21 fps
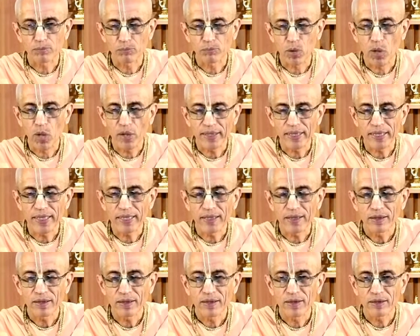body
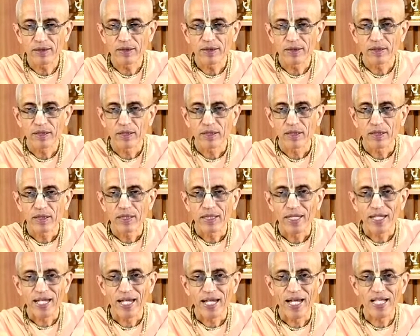
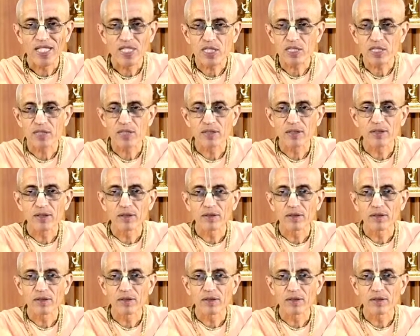has